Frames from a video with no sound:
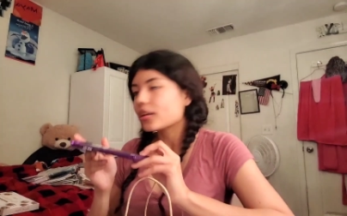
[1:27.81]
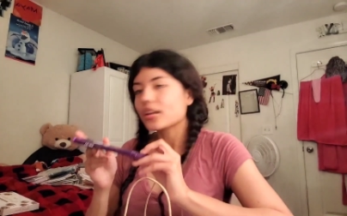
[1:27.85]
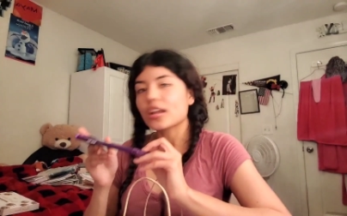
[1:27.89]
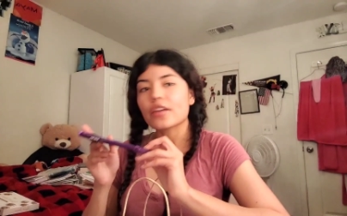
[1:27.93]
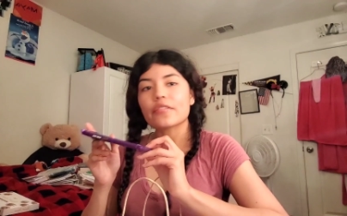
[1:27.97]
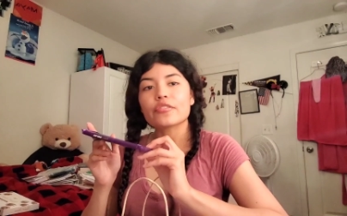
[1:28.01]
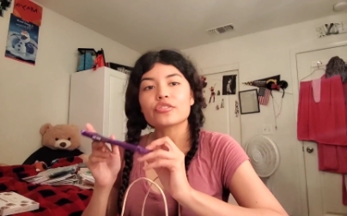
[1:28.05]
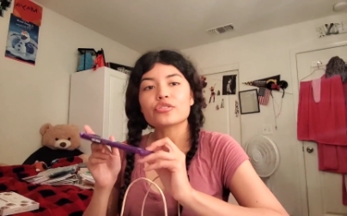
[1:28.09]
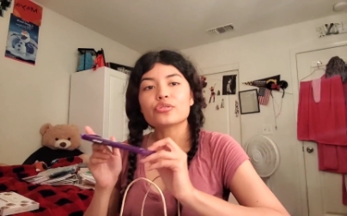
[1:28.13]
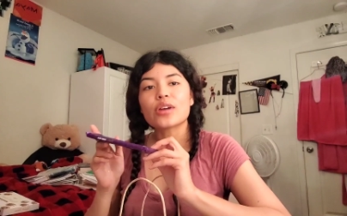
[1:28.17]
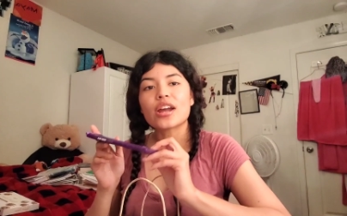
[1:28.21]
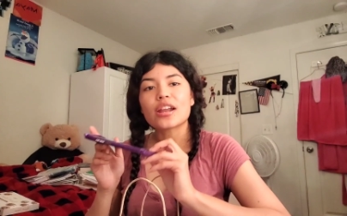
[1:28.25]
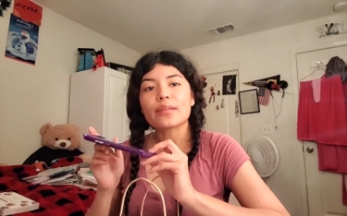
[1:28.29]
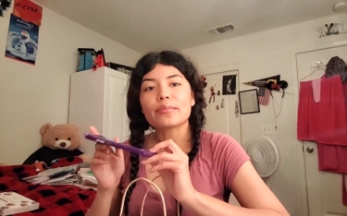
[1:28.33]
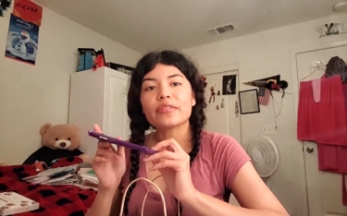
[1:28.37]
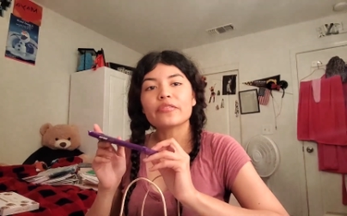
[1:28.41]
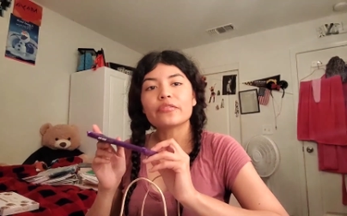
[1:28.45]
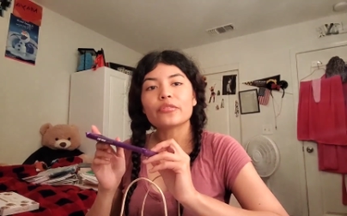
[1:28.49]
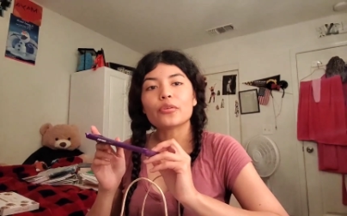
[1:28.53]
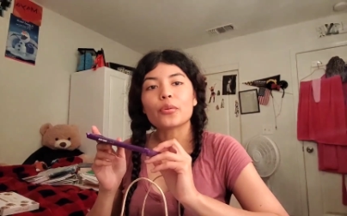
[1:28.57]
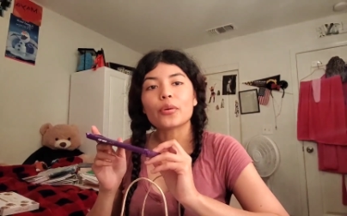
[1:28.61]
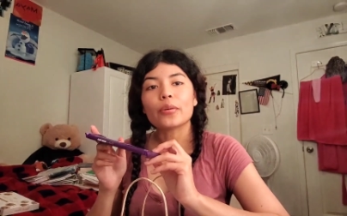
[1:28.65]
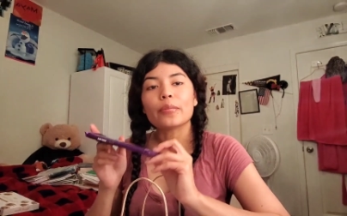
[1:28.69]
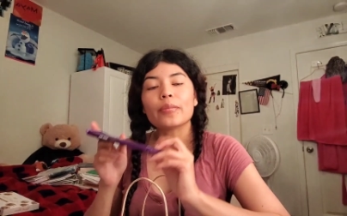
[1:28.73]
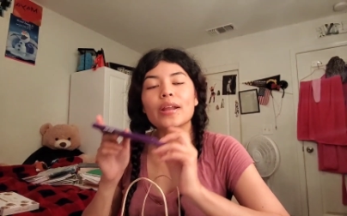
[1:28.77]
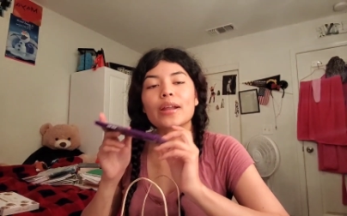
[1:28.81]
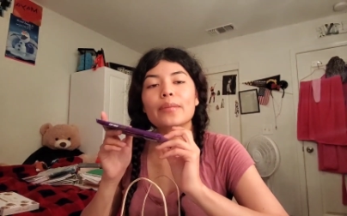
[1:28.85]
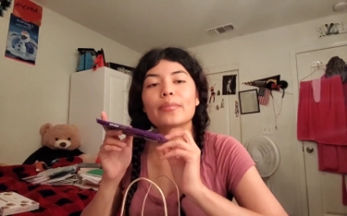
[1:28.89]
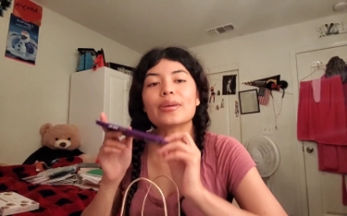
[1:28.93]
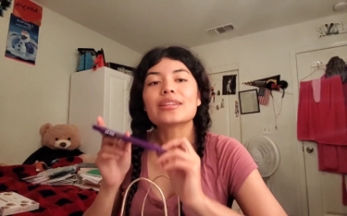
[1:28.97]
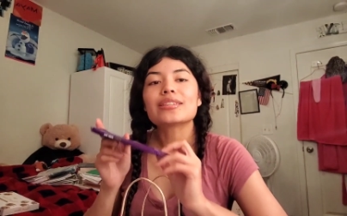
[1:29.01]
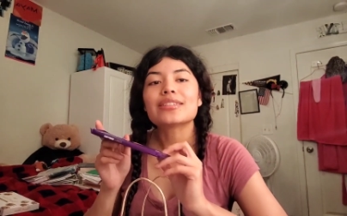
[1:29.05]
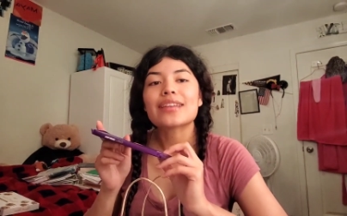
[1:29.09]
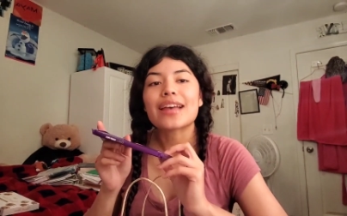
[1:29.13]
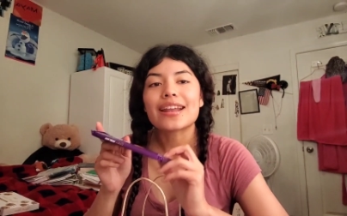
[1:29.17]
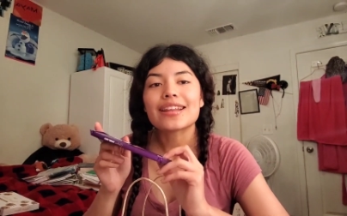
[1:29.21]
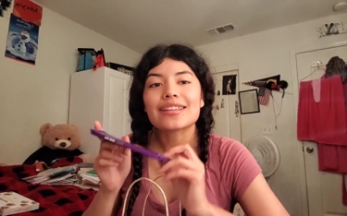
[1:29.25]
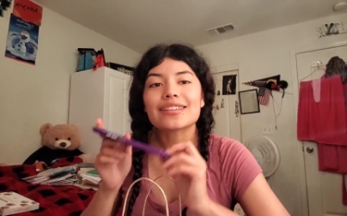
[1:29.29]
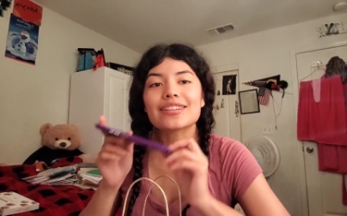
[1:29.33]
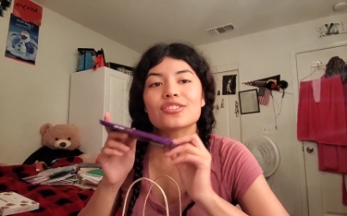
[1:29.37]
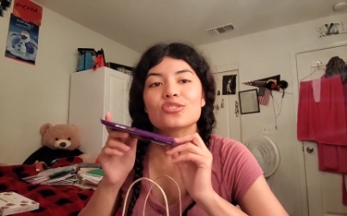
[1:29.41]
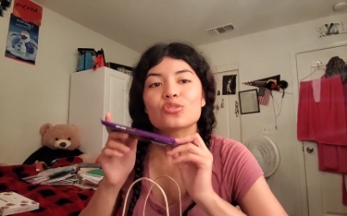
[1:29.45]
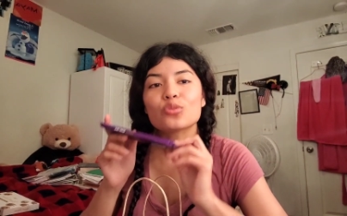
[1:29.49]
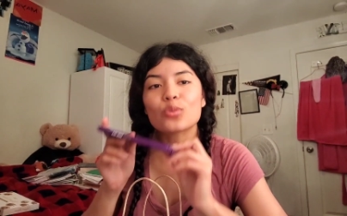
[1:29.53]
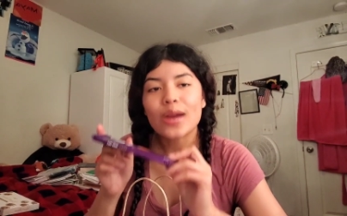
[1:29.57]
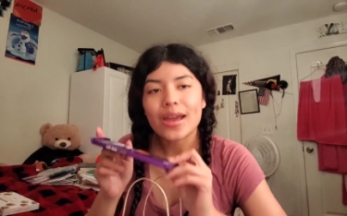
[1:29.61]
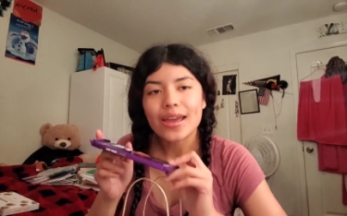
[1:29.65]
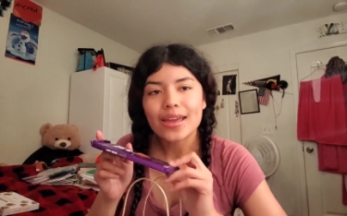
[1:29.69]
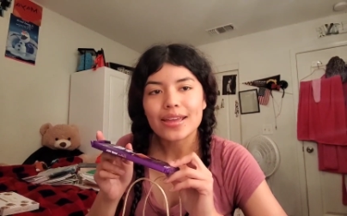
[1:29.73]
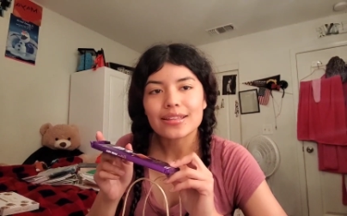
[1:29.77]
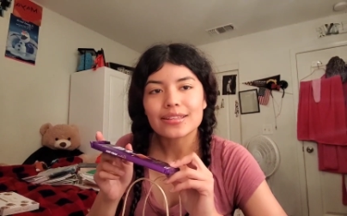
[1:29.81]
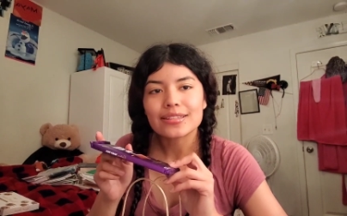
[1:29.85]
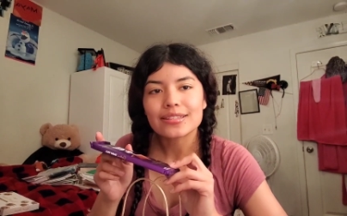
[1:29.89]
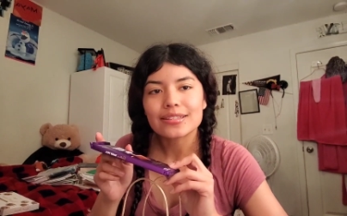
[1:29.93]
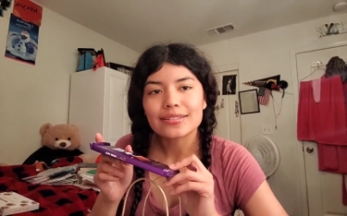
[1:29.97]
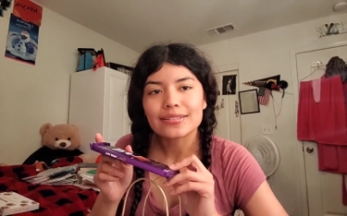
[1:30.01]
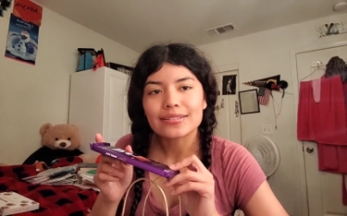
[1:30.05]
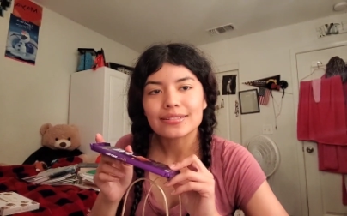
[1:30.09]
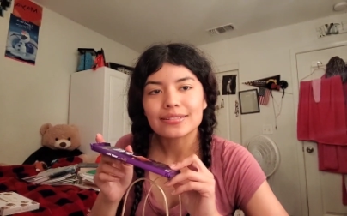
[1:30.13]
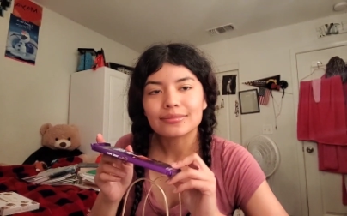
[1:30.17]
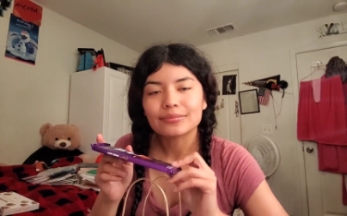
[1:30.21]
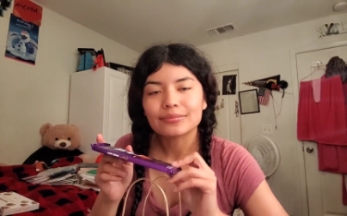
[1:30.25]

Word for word: Never tried it before, but I'm excited to try it.